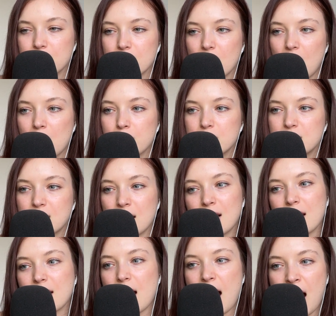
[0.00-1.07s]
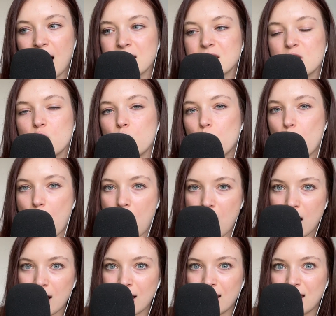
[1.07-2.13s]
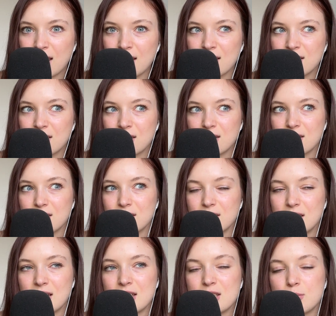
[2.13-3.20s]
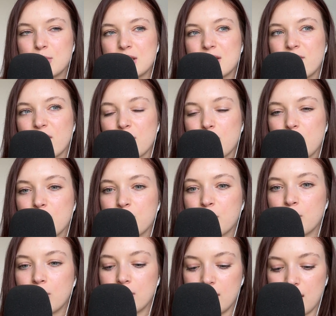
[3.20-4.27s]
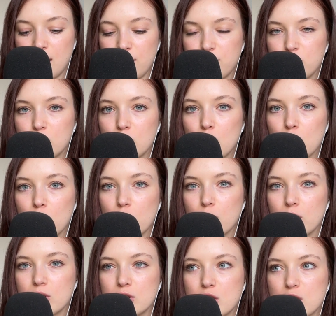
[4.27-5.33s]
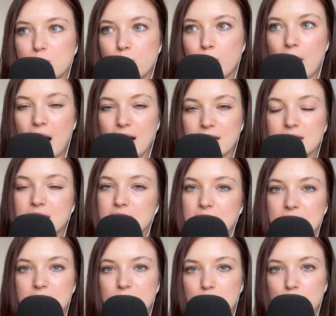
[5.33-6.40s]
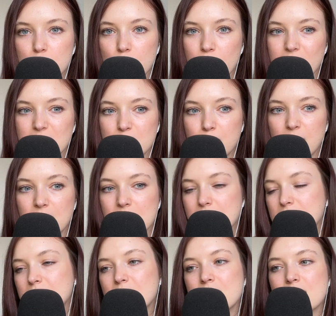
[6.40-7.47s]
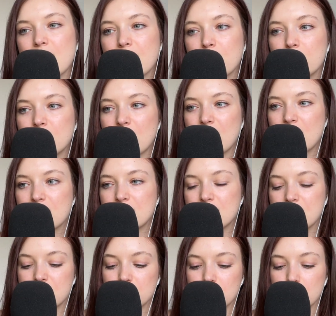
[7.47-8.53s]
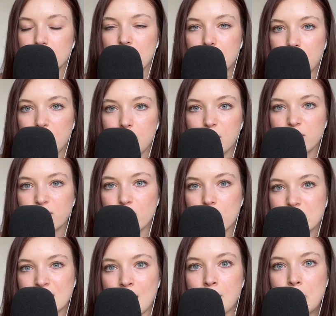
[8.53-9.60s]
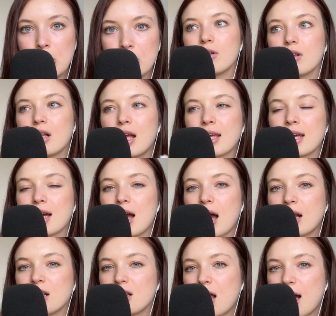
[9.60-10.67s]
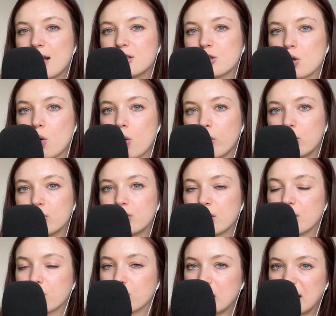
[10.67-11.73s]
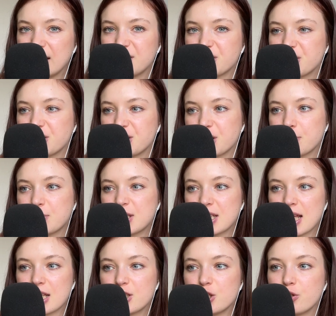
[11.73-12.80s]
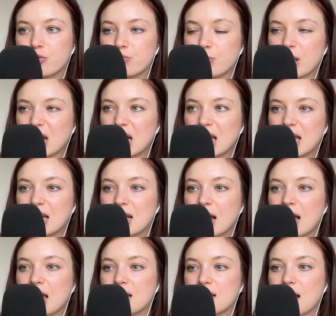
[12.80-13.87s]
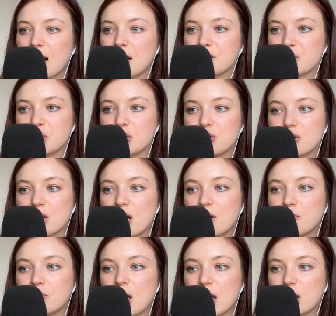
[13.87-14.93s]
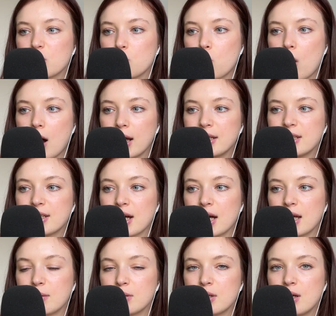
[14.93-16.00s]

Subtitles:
I would say, like, ask why these specific people. If you look just past to your experiences, like you dated these 3 people, for example, like analyze all the relationships that you've been in and ask yourself, like, why did I